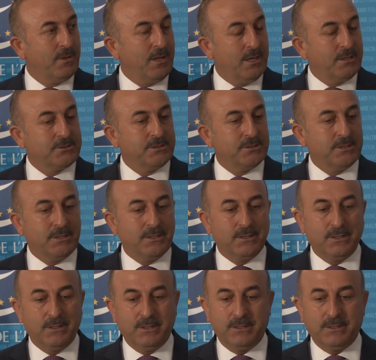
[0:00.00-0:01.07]
Actually,
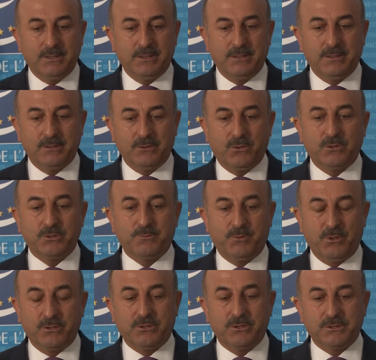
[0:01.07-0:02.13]
uh, those
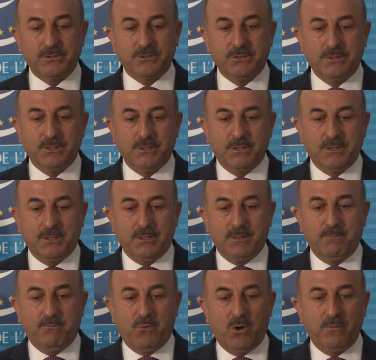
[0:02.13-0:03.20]
plotters
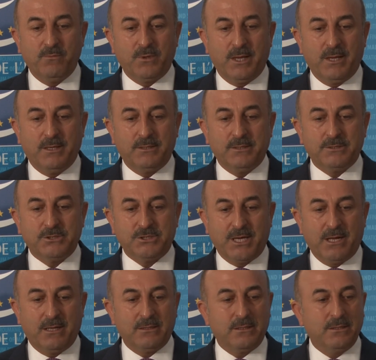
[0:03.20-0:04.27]
bombed and
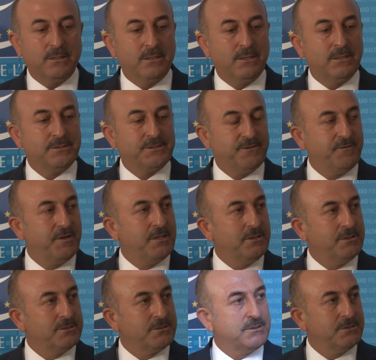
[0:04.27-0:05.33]
shelled uh,
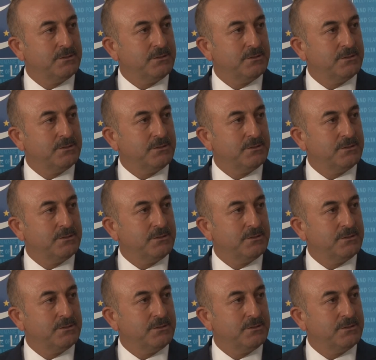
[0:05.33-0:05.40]
civilians,